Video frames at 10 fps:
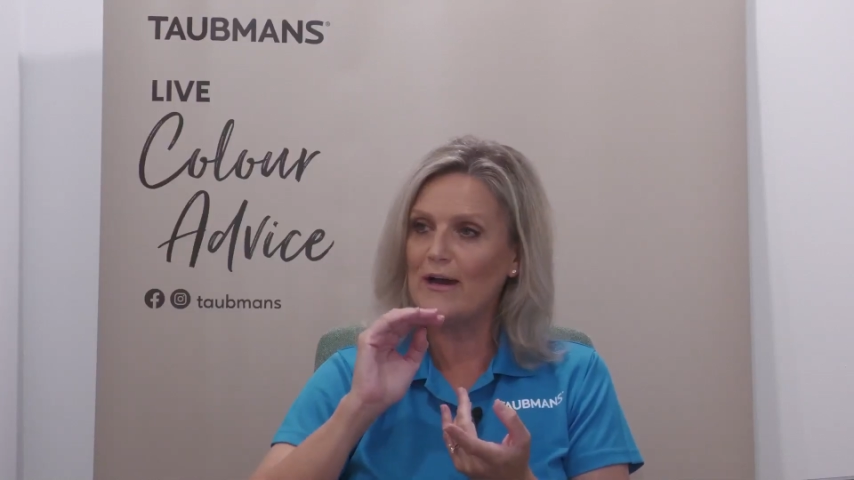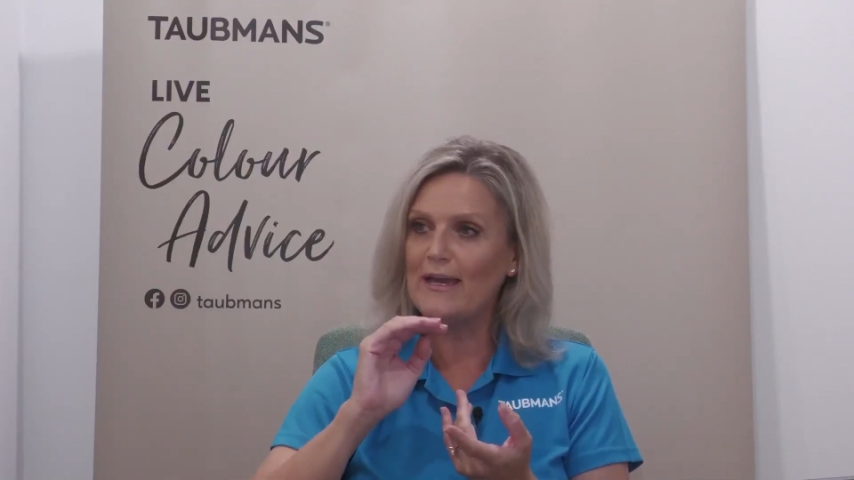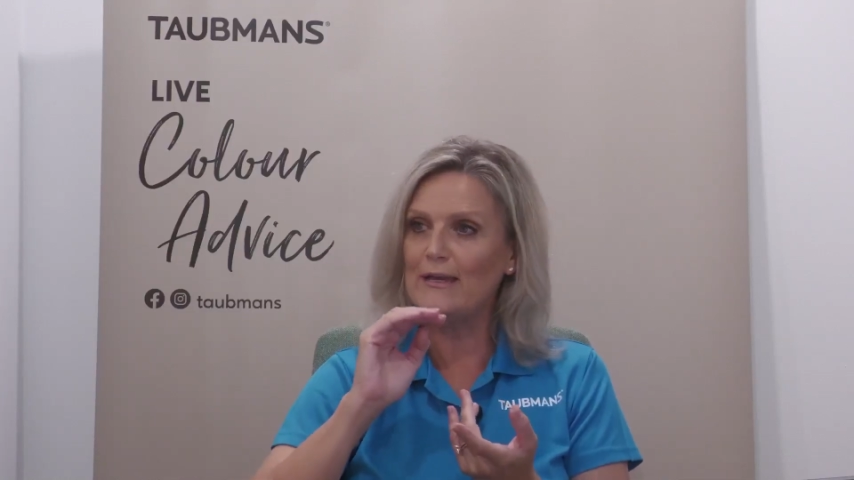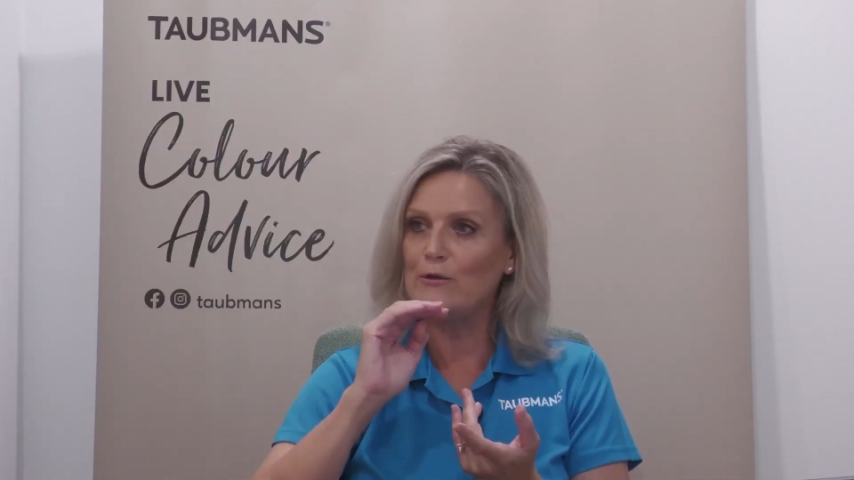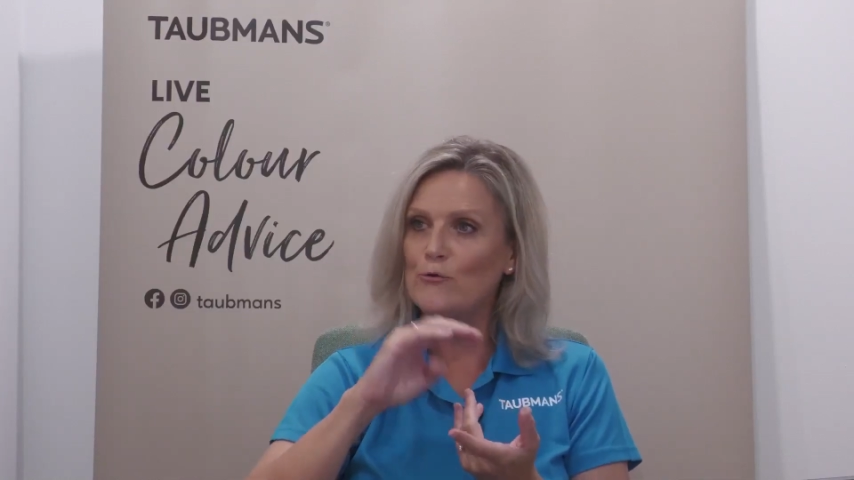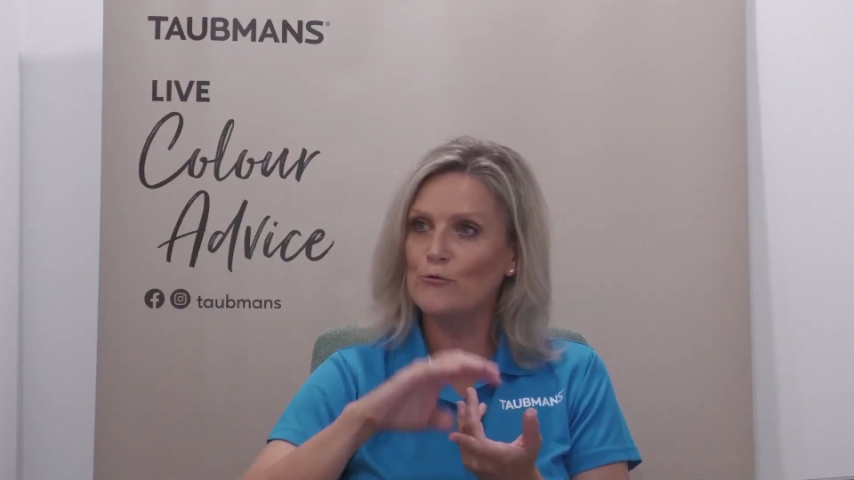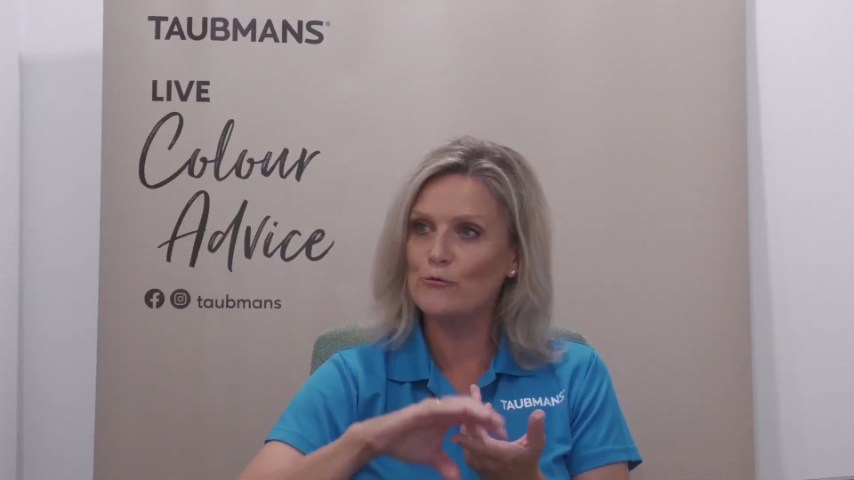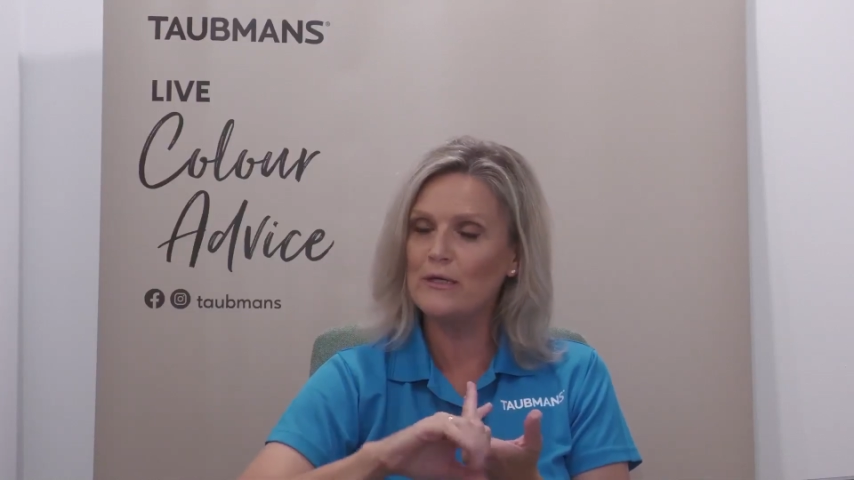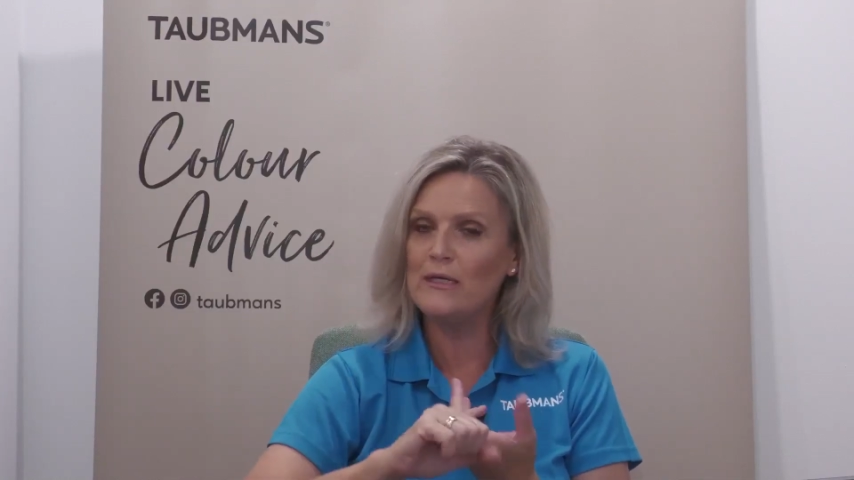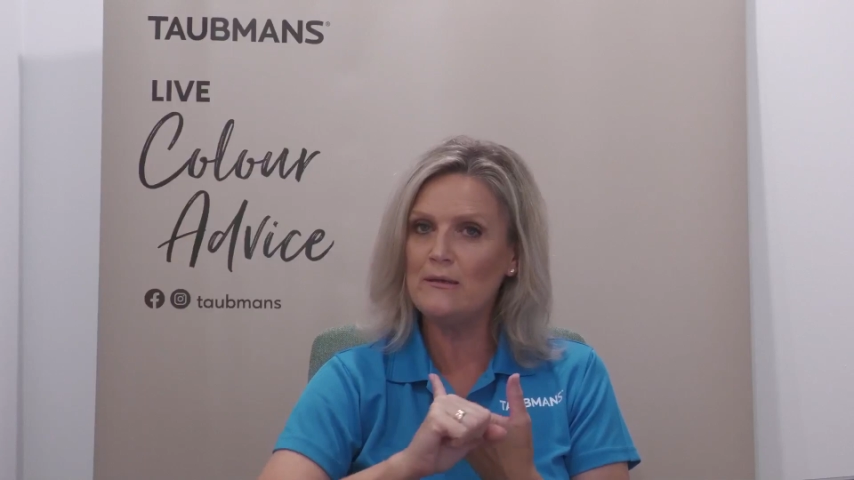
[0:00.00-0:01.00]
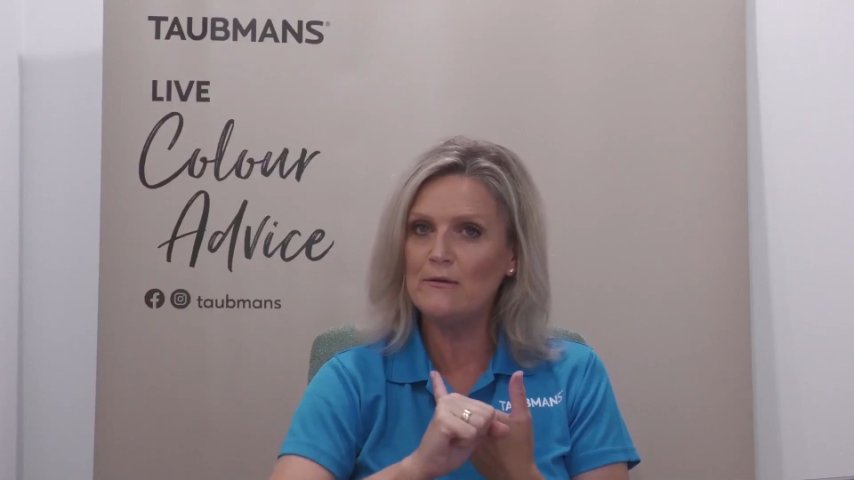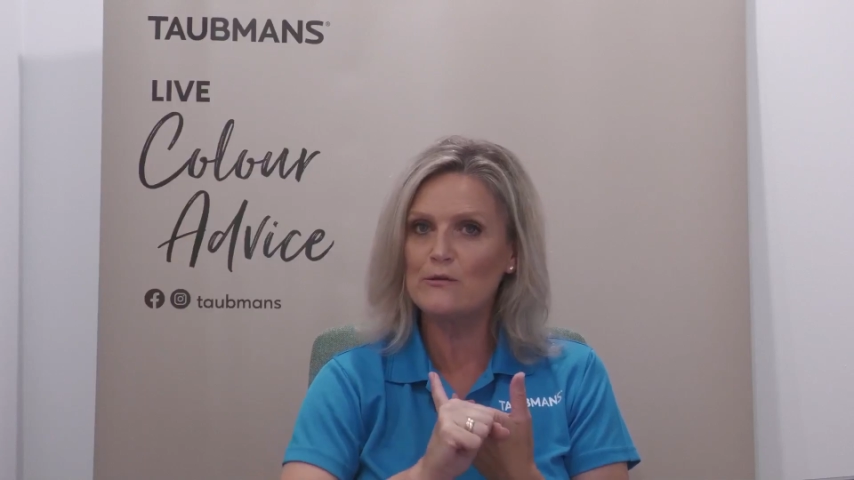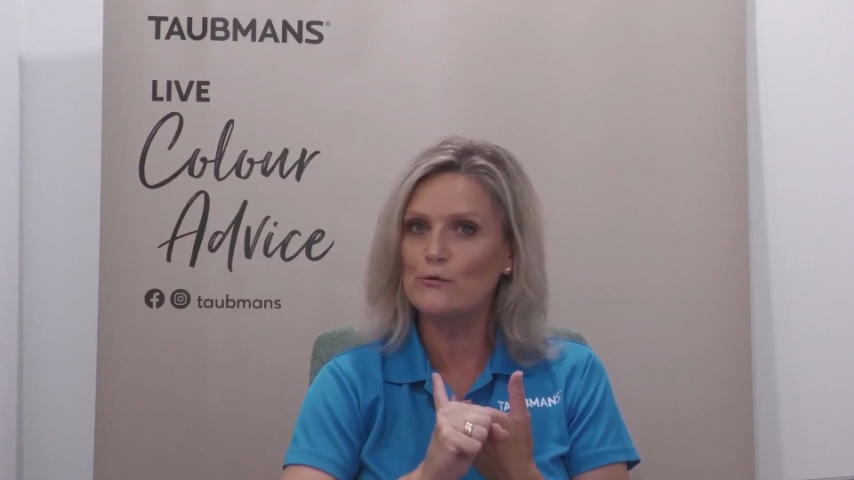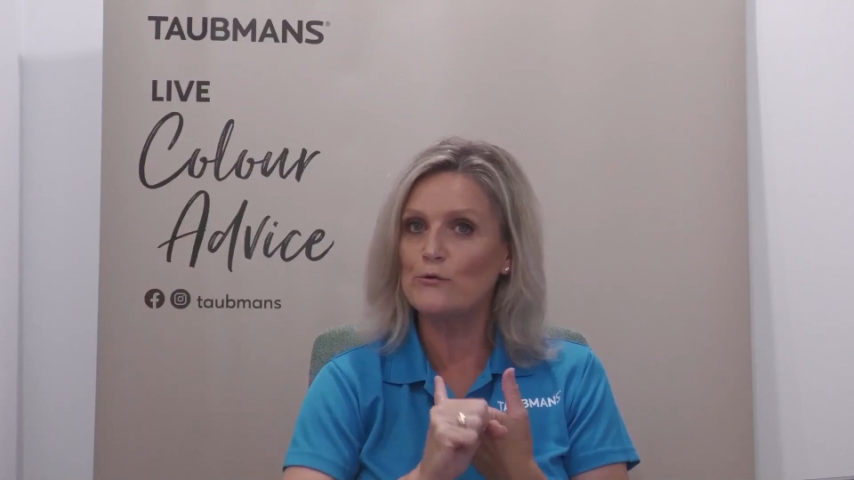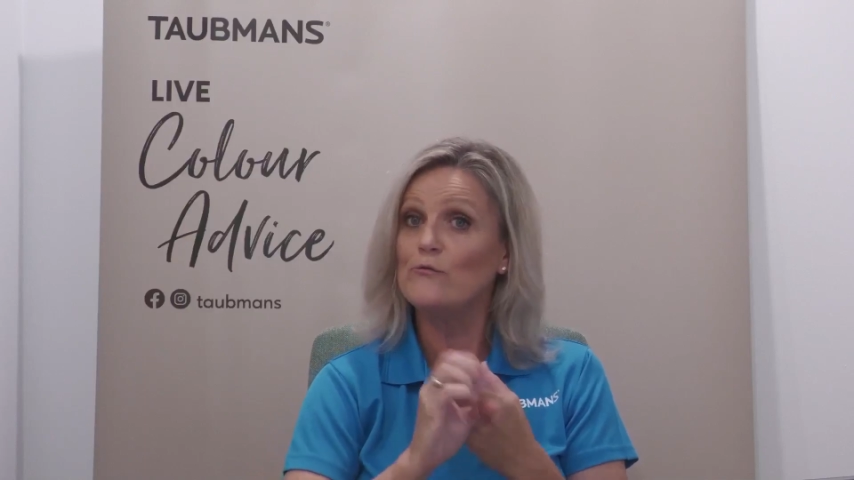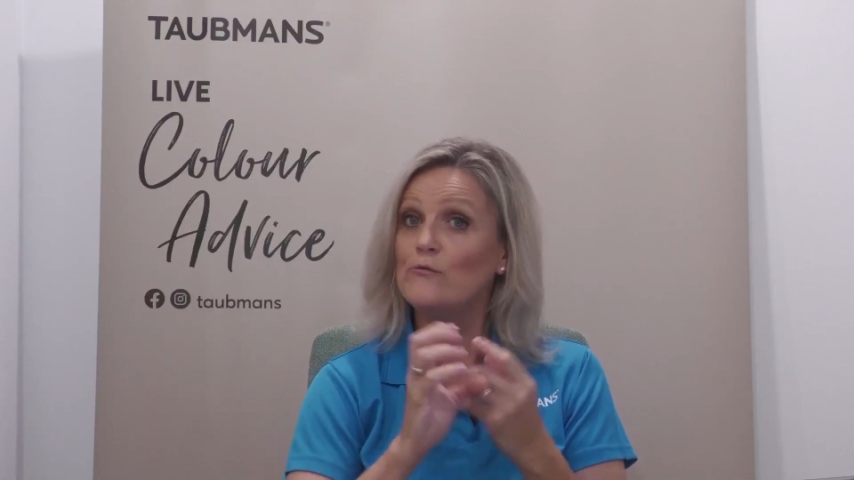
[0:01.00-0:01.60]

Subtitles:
a green sort of,